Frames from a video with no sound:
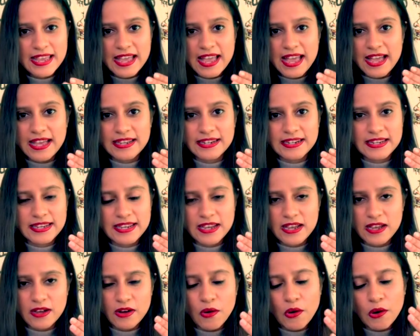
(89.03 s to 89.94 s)
and
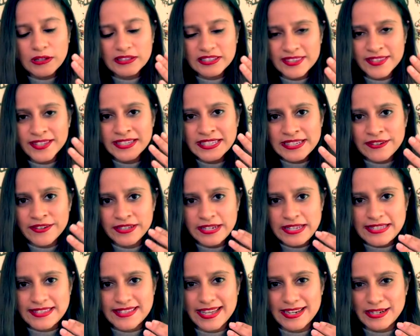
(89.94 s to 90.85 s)
all the
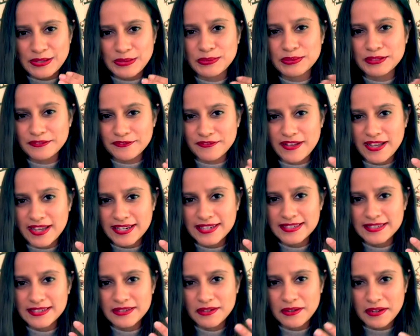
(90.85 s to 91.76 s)
nitty-gritties that you will
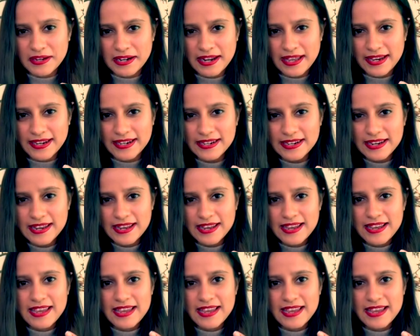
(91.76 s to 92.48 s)
find online.